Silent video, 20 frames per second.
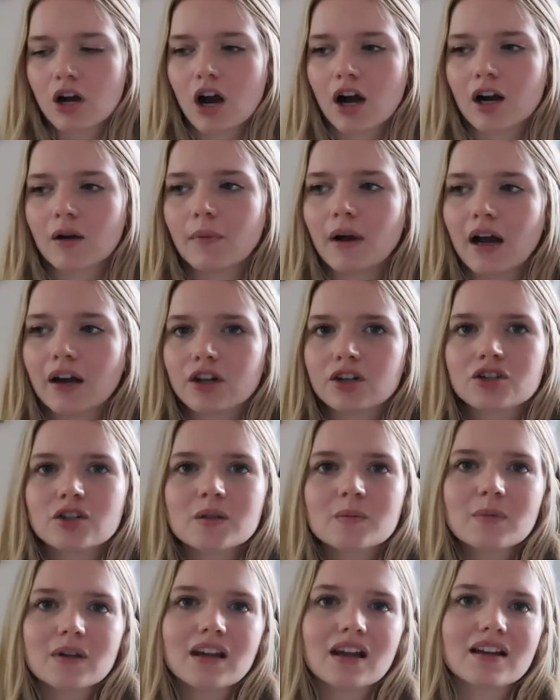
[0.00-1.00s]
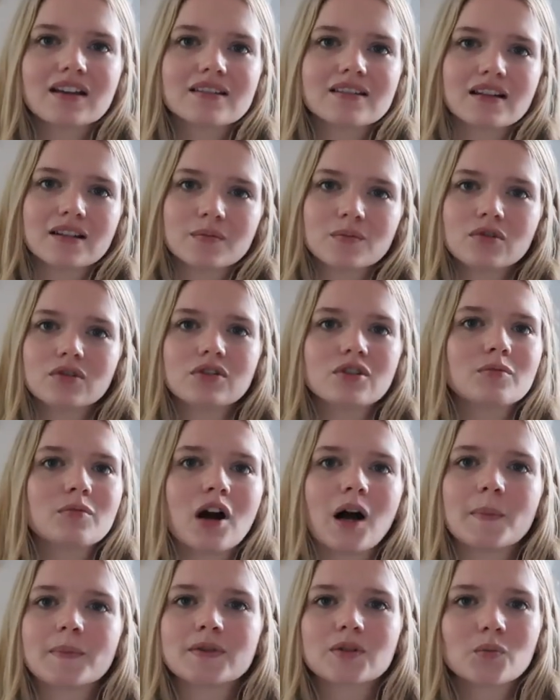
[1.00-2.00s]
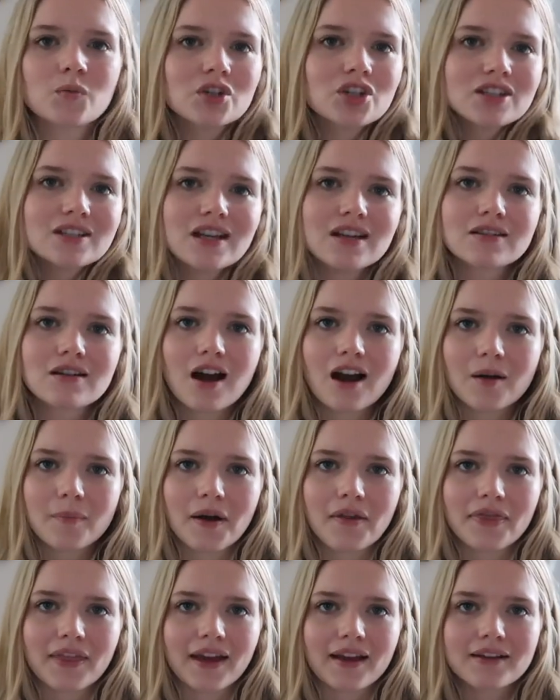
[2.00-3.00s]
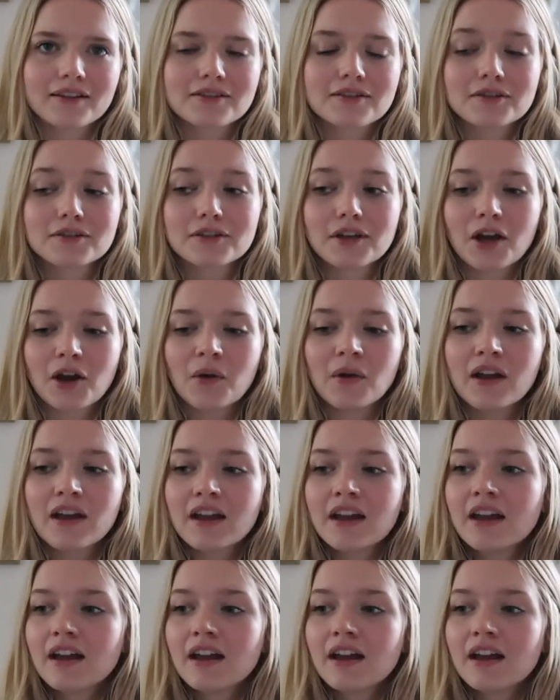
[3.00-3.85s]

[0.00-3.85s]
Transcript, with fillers: talk about it just because as new moms we just need to talk about things so